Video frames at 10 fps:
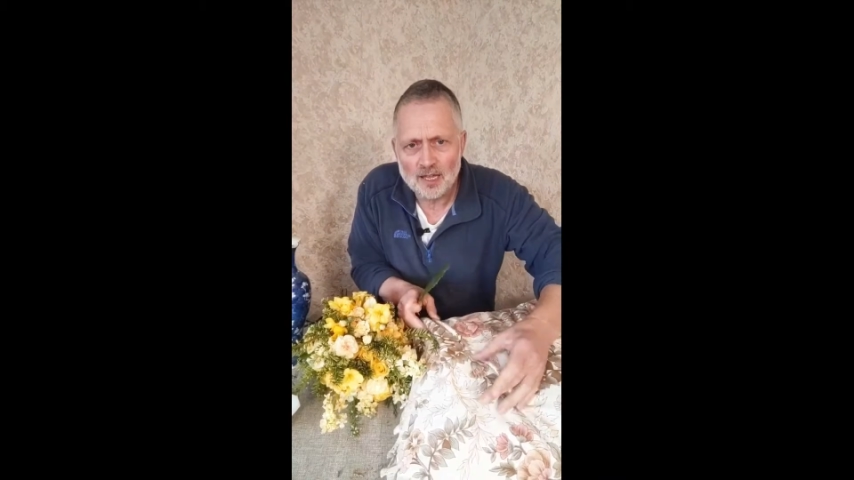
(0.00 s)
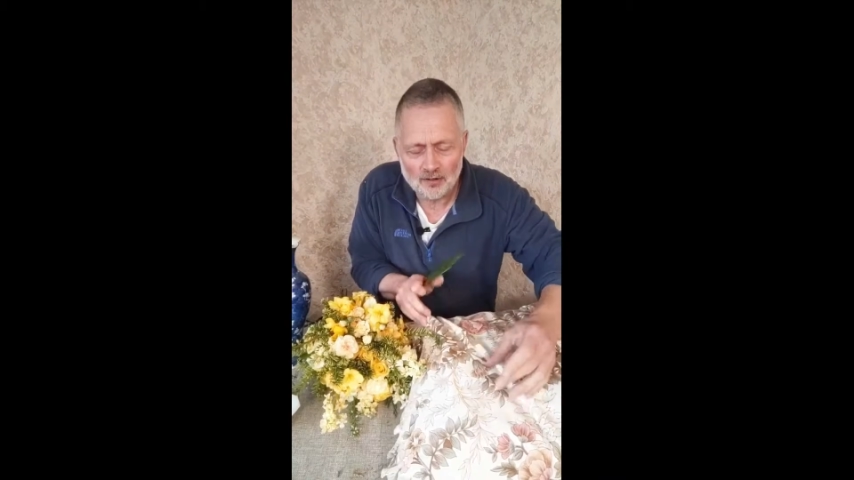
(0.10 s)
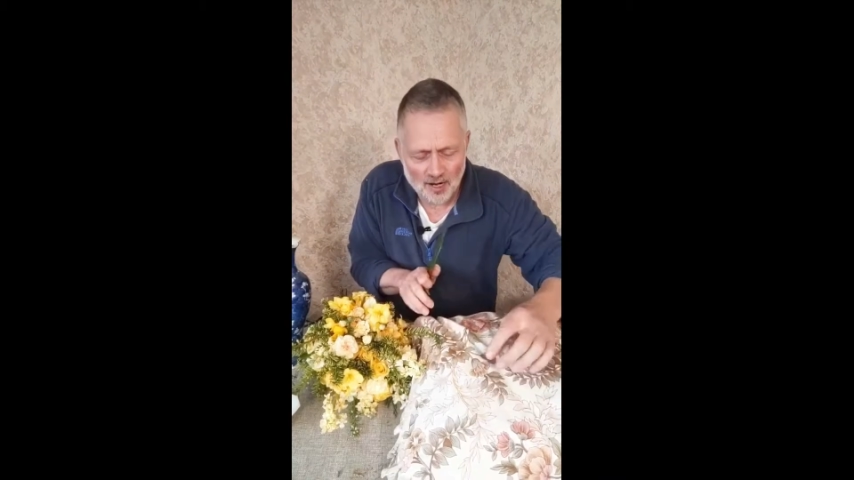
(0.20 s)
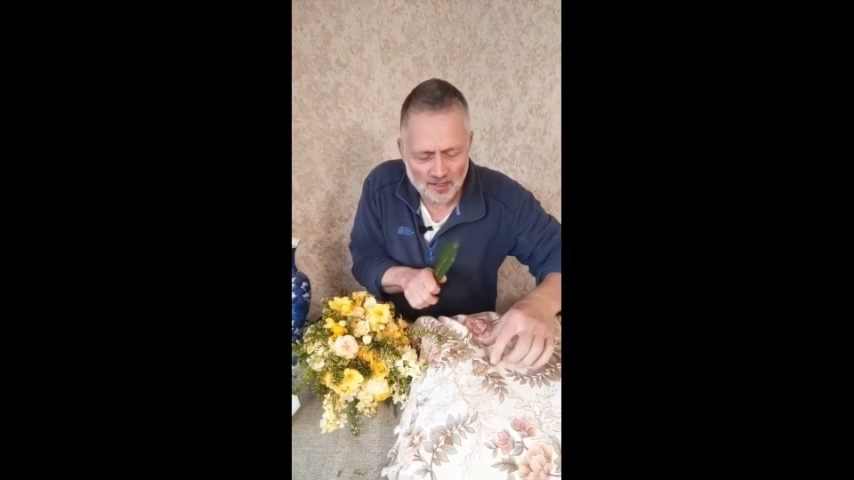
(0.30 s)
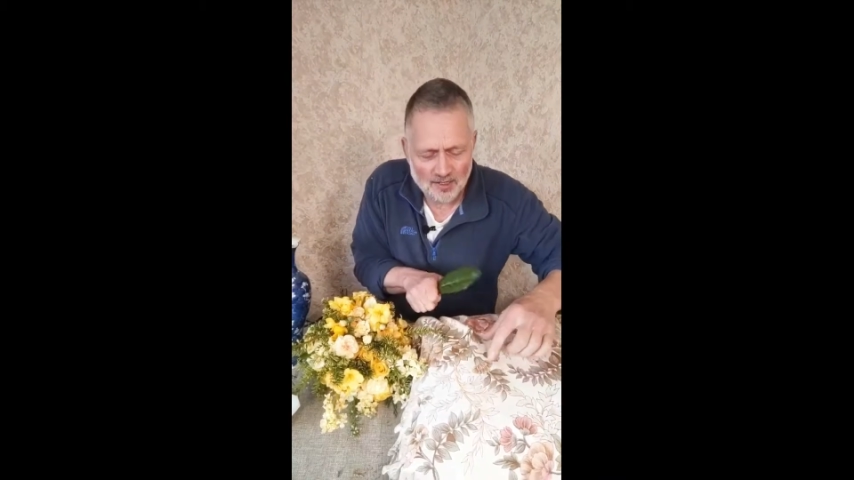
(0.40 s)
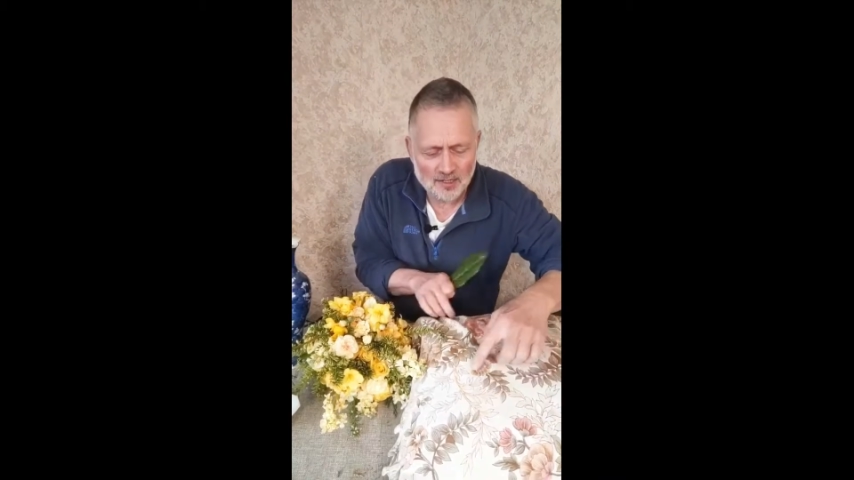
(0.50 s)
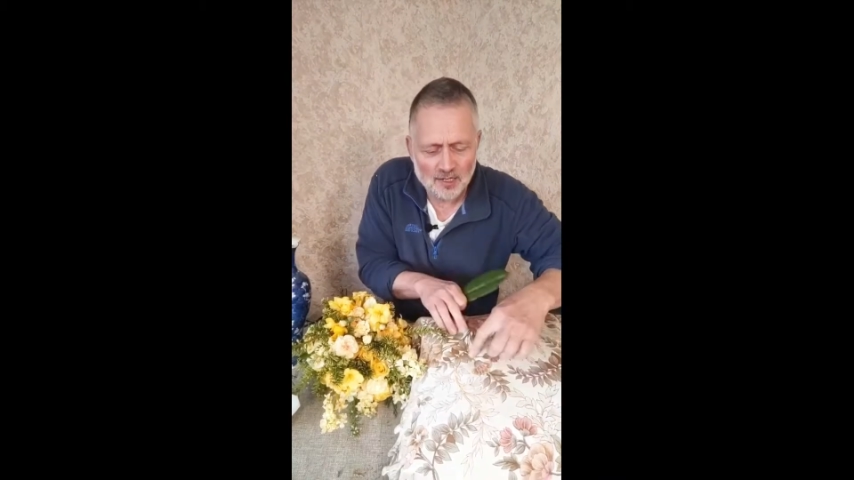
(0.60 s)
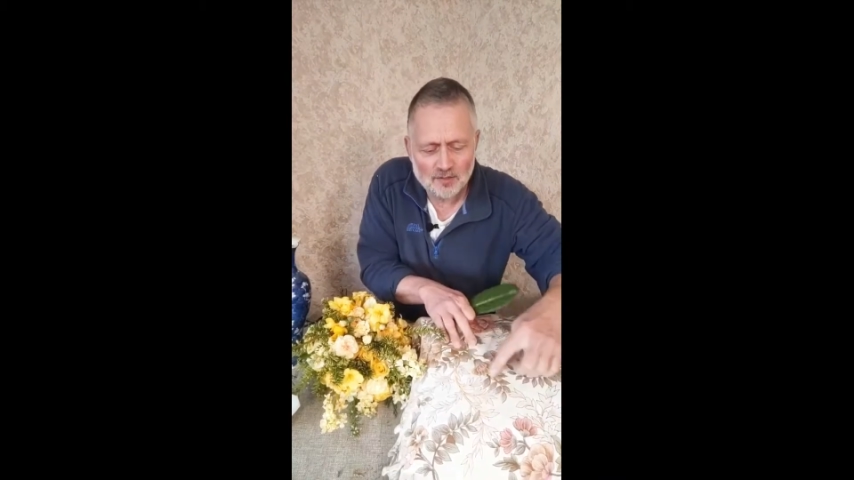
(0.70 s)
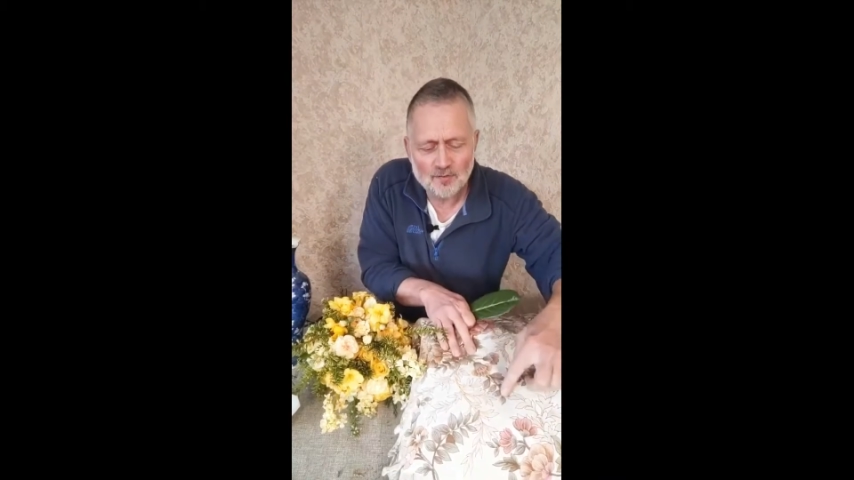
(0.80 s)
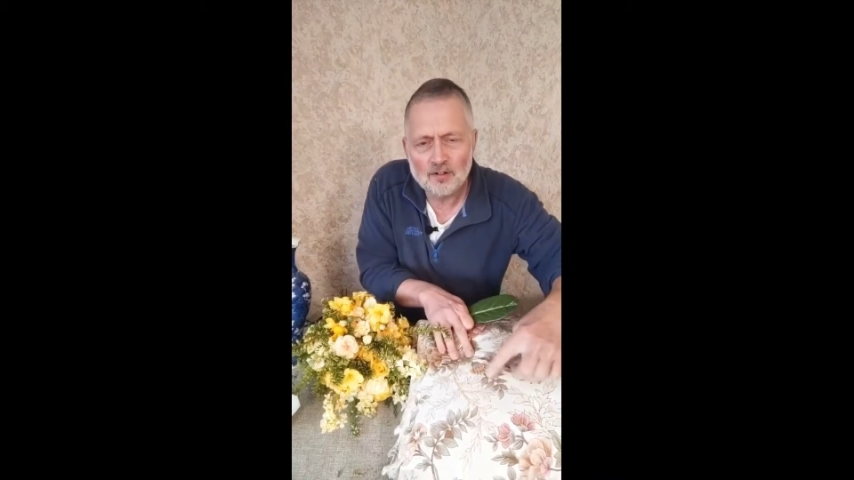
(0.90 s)
it's
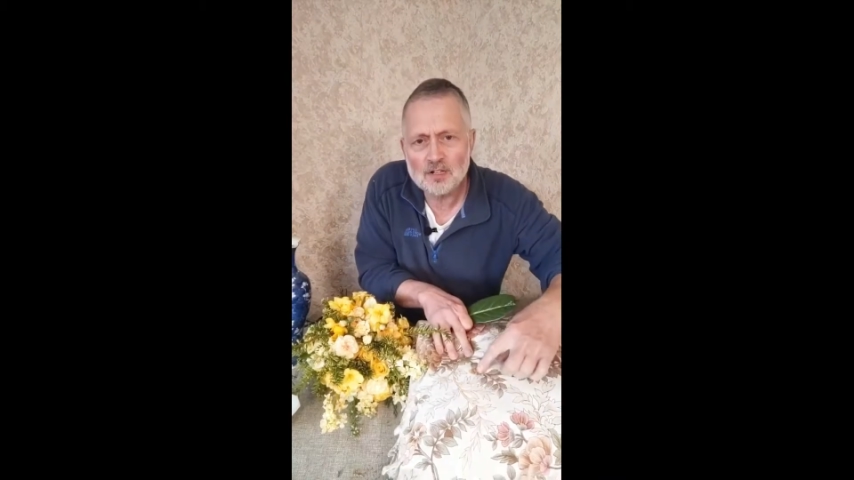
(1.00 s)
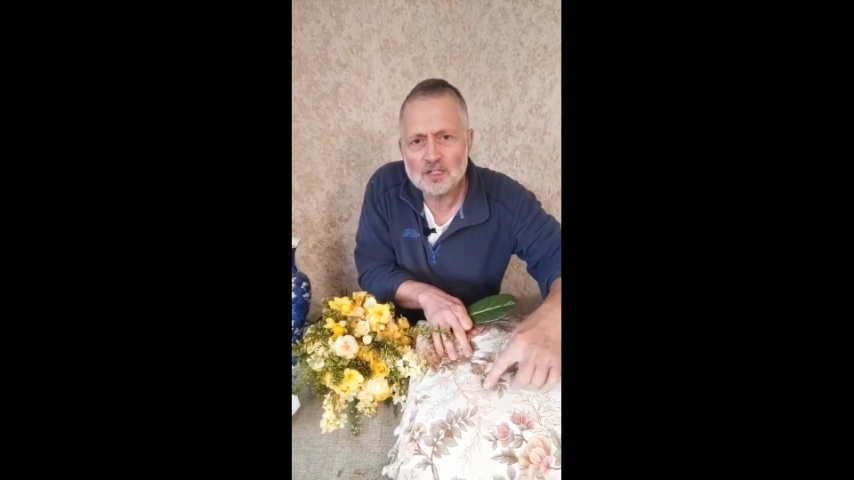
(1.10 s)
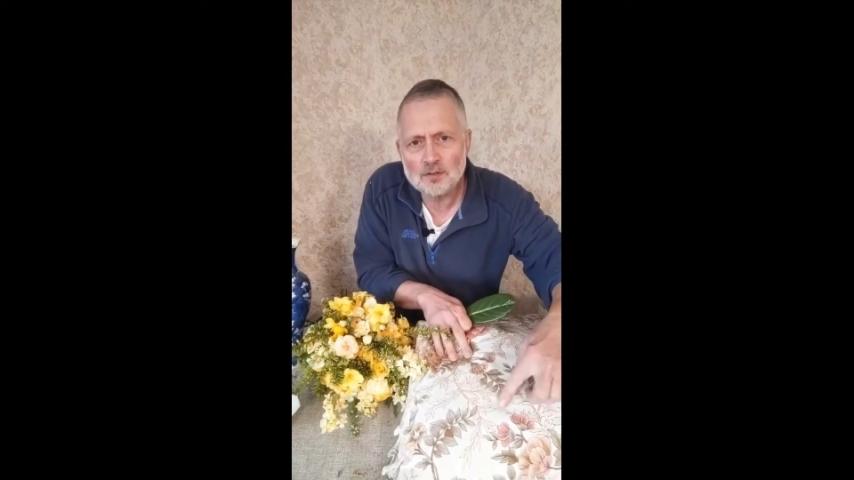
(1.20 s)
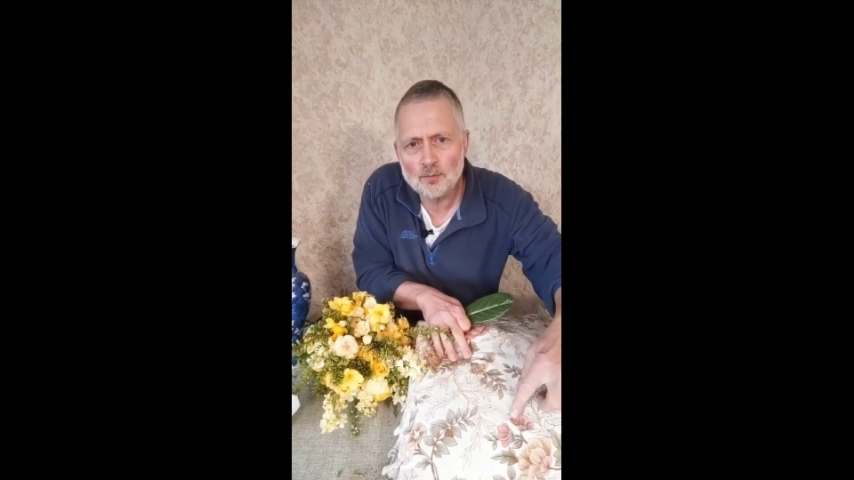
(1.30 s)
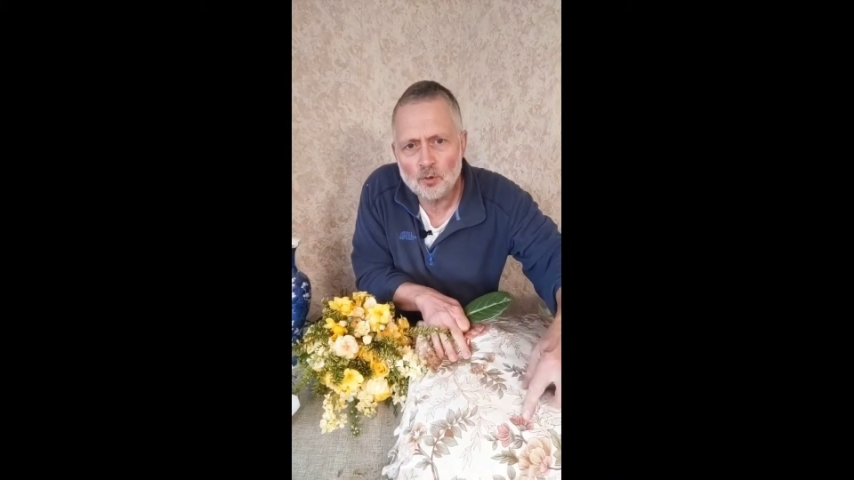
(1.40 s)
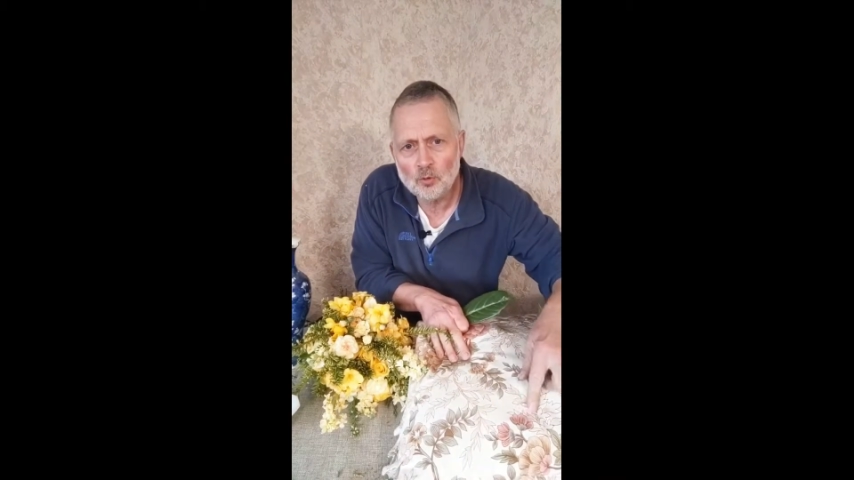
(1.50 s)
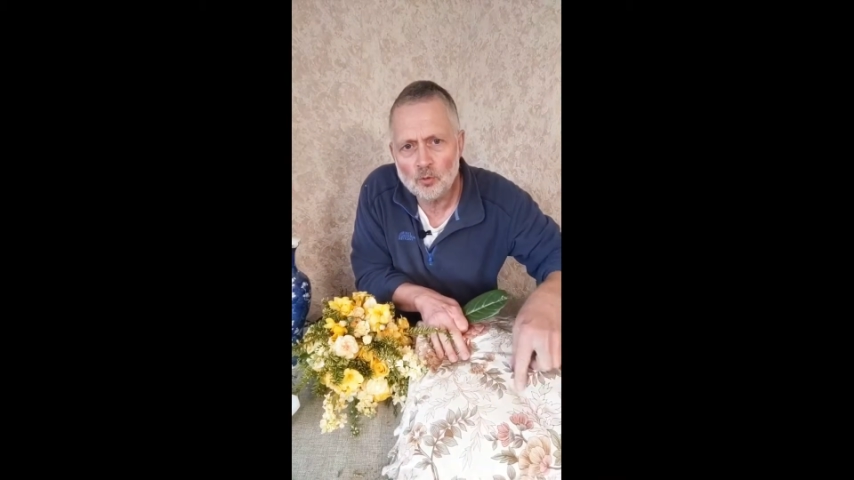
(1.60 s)
very small,